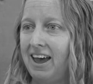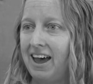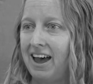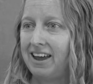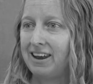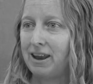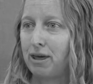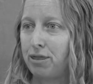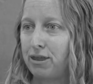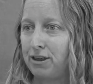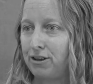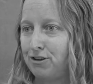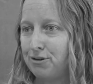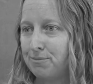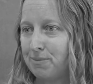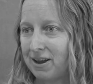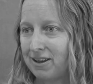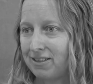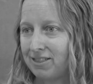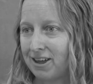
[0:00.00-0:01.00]
And I think you
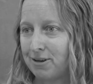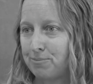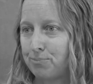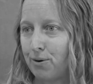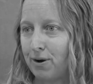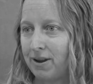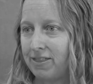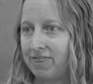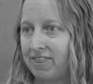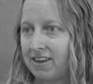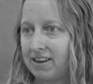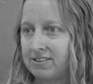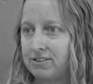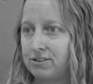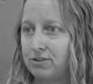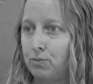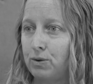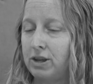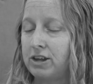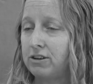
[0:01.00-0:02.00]
make that point that
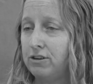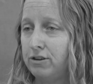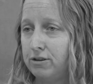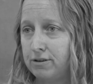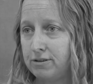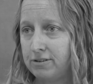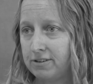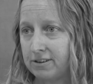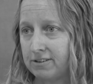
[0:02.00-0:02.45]
we can use